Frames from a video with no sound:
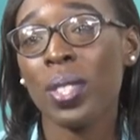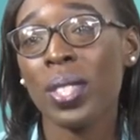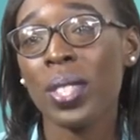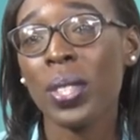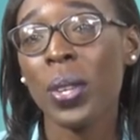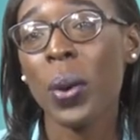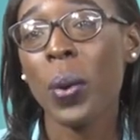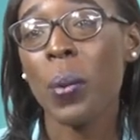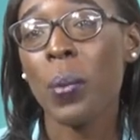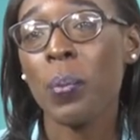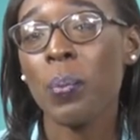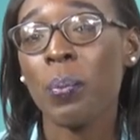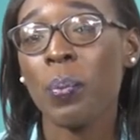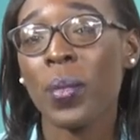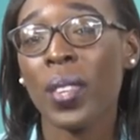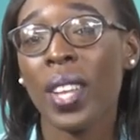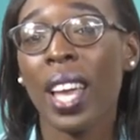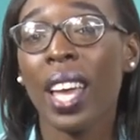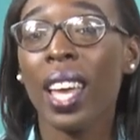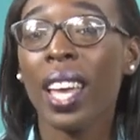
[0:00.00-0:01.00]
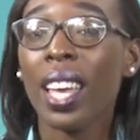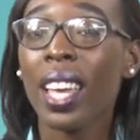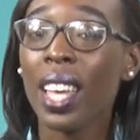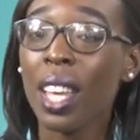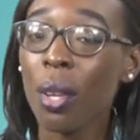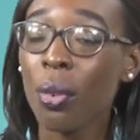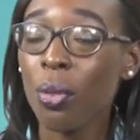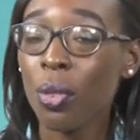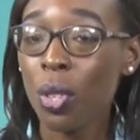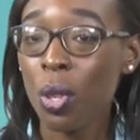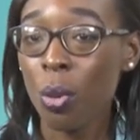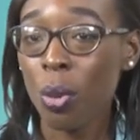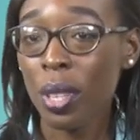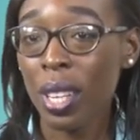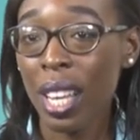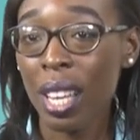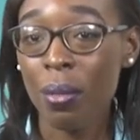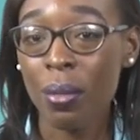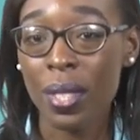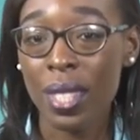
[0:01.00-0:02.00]
so if you would
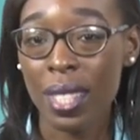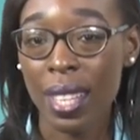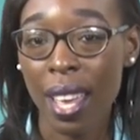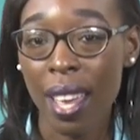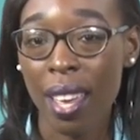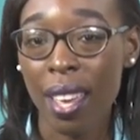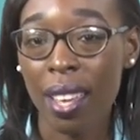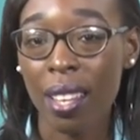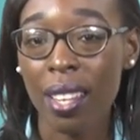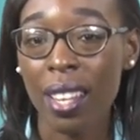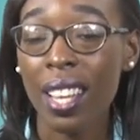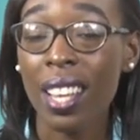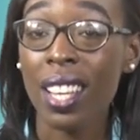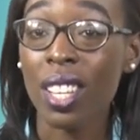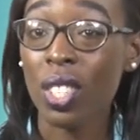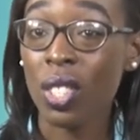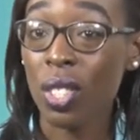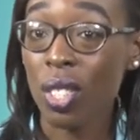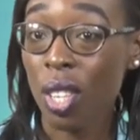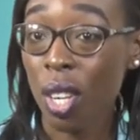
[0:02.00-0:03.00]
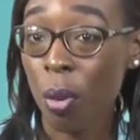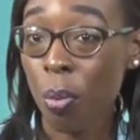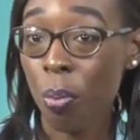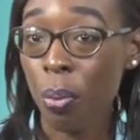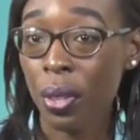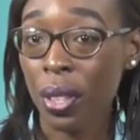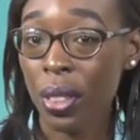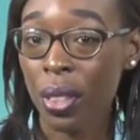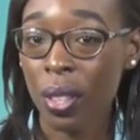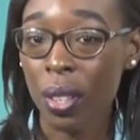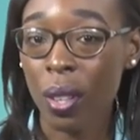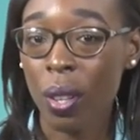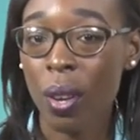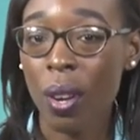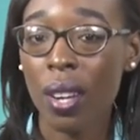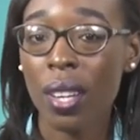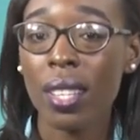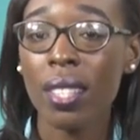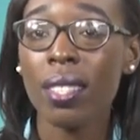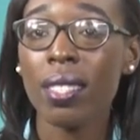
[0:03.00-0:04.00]
have said interpret the
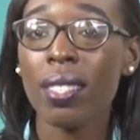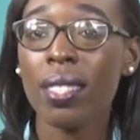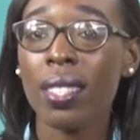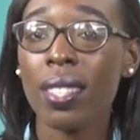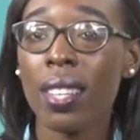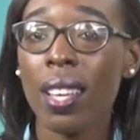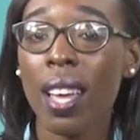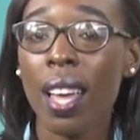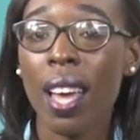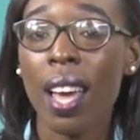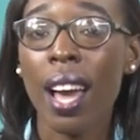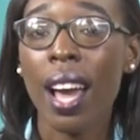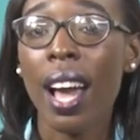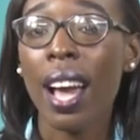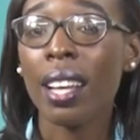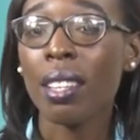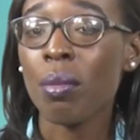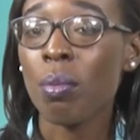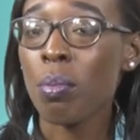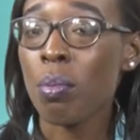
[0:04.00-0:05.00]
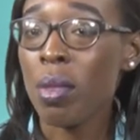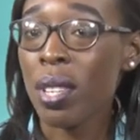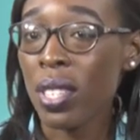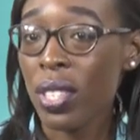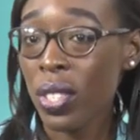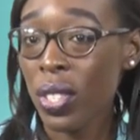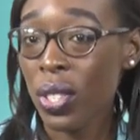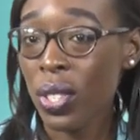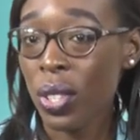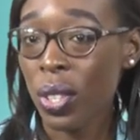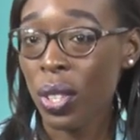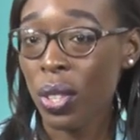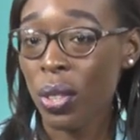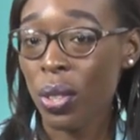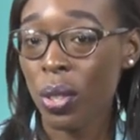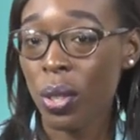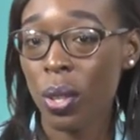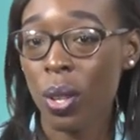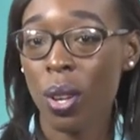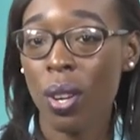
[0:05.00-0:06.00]
laws, administer
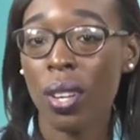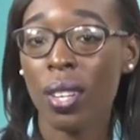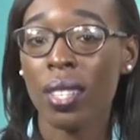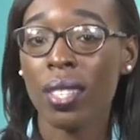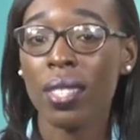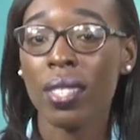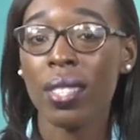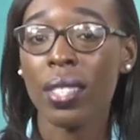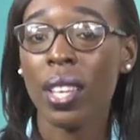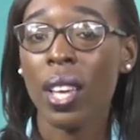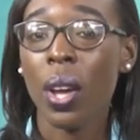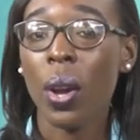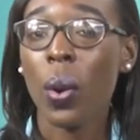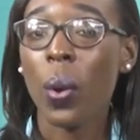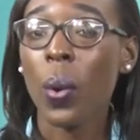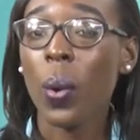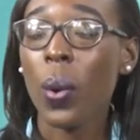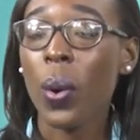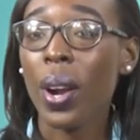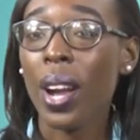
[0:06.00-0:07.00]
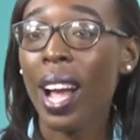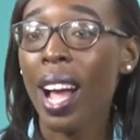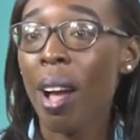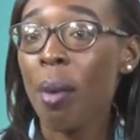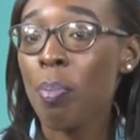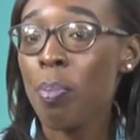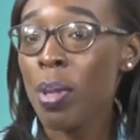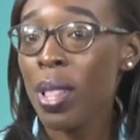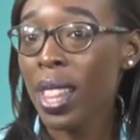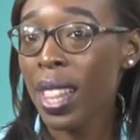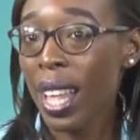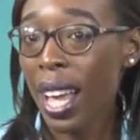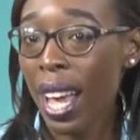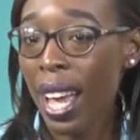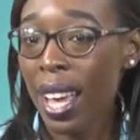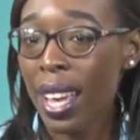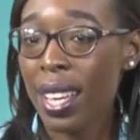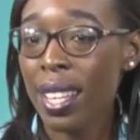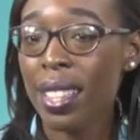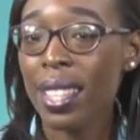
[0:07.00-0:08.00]
the laws, or
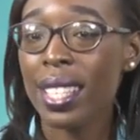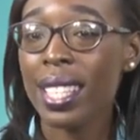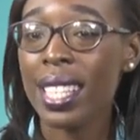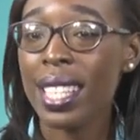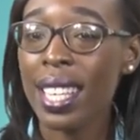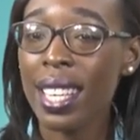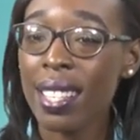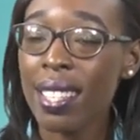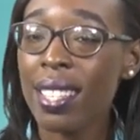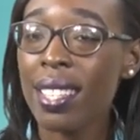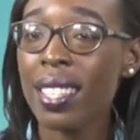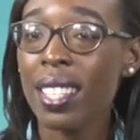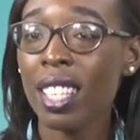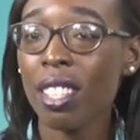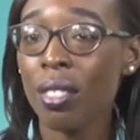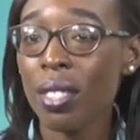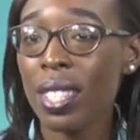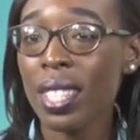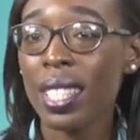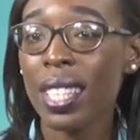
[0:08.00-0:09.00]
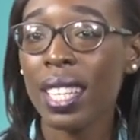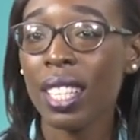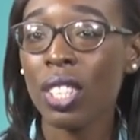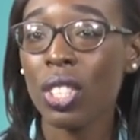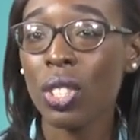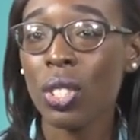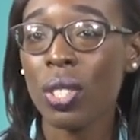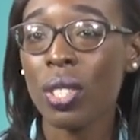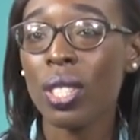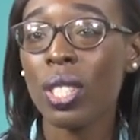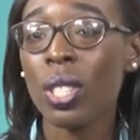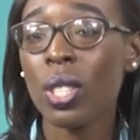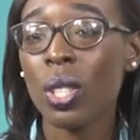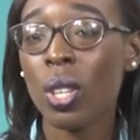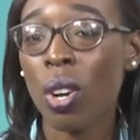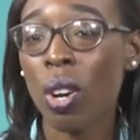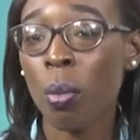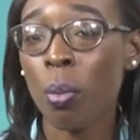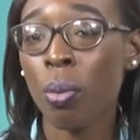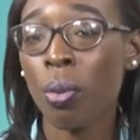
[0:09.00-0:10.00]
apply the necessary sanction to
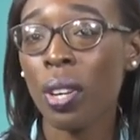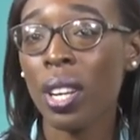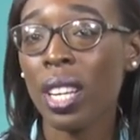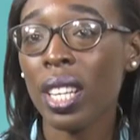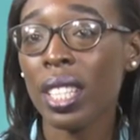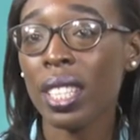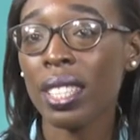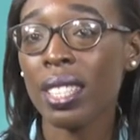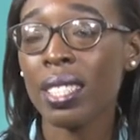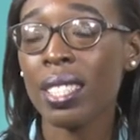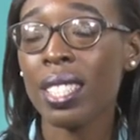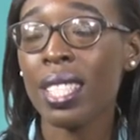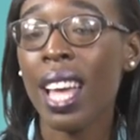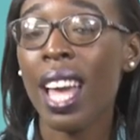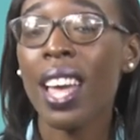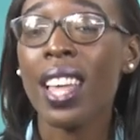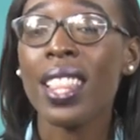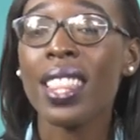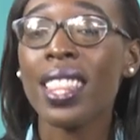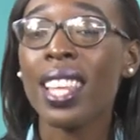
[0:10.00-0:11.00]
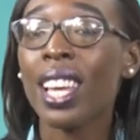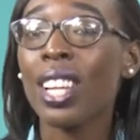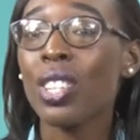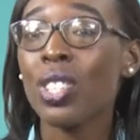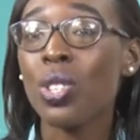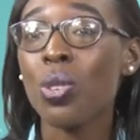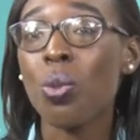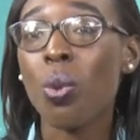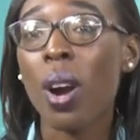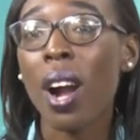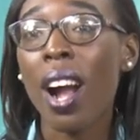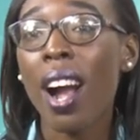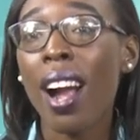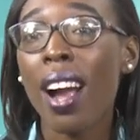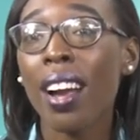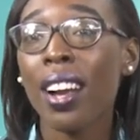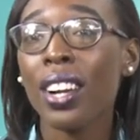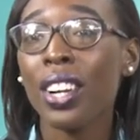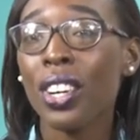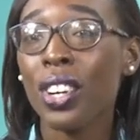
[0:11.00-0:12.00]
lawbreakers, then you
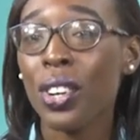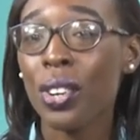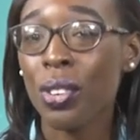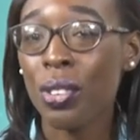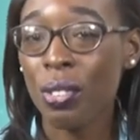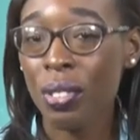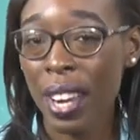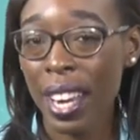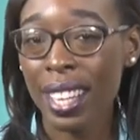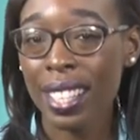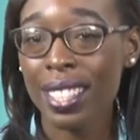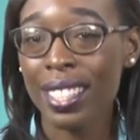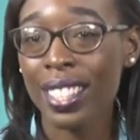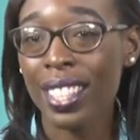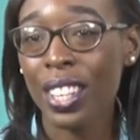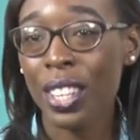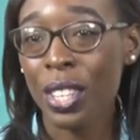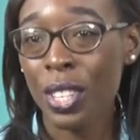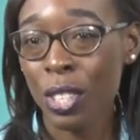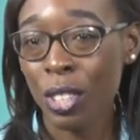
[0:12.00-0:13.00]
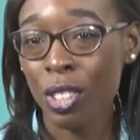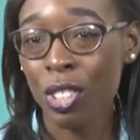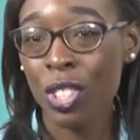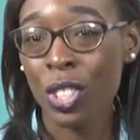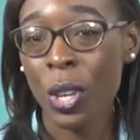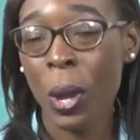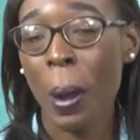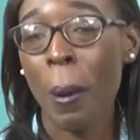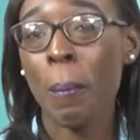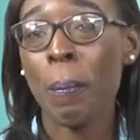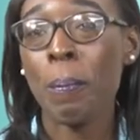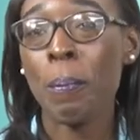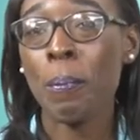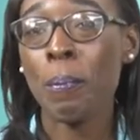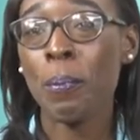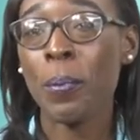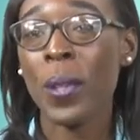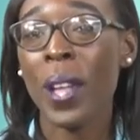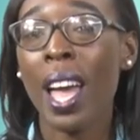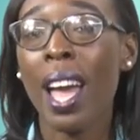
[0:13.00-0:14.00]
are correct. Good job.
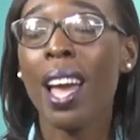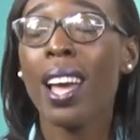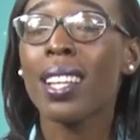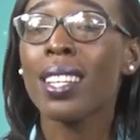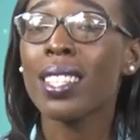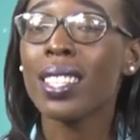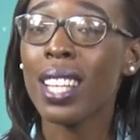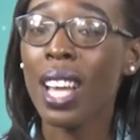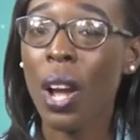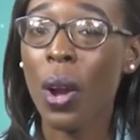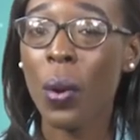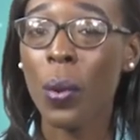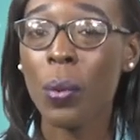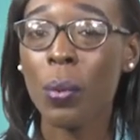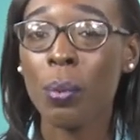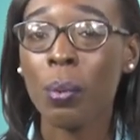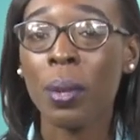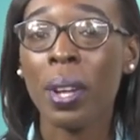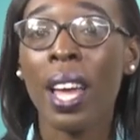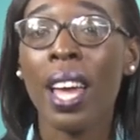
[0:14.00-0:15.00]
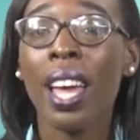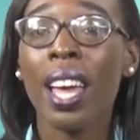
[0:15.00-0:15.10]
Now,